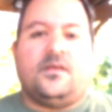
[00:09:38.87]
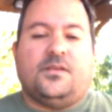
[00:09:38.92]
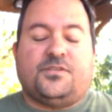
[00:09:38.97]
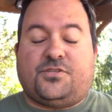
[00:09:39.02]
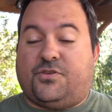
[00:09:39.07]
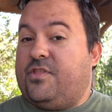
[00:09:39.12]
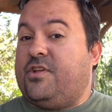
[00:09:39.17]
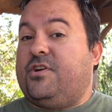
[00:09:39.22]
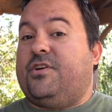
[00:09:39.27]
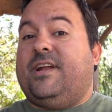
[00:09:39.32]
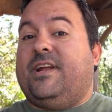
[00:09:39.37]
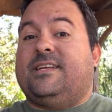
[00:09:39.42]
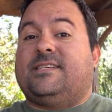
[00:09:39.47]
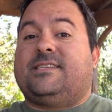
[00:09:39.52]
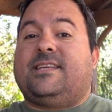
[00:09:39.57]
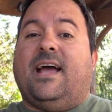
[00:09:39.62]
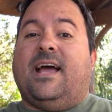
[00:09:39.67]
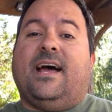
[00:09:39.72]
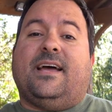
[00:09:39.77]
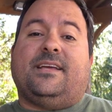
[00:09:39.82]
So there it is,
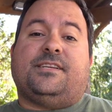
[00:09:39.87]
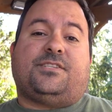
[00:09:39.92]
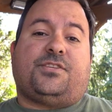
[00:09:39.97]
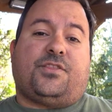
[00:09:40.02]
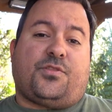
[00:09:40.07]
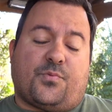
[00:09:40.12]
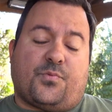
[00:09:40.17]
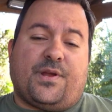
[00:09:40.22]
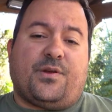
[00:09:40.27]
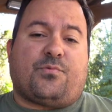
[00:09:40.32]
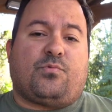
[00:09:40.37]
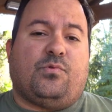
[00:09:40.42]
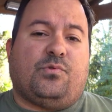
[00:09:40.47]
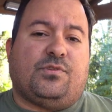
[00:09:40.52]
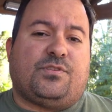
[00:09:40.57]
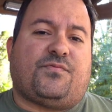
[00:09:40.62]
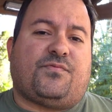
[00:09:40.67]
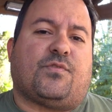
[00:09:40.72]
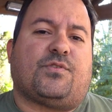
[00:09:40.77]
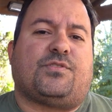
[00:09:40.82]
guys. 3
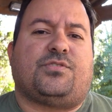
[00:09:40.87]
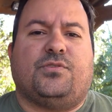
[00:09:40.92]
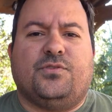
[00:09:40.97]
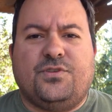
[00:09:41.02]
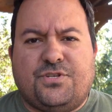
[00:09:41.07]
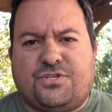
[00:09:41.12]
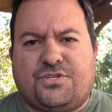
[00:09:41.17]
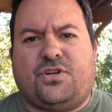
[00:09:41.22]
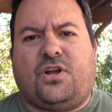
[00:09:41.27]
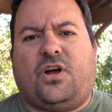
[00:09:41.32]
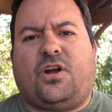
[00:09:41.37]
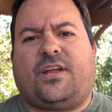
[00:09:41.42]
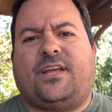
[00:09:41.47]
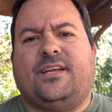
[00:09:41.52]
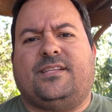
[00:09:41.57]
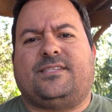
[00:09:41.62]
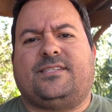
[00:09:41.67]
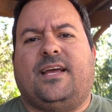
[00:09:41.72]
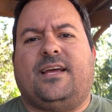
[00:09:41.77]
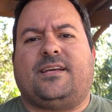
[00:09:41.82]
rules for solution
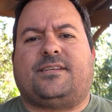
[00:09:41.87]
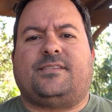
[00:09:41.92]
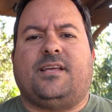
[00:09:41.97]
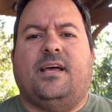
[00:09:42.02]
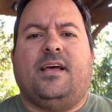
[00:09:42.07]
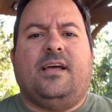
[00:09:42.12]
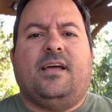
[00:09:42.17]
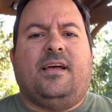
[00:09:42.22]
architects.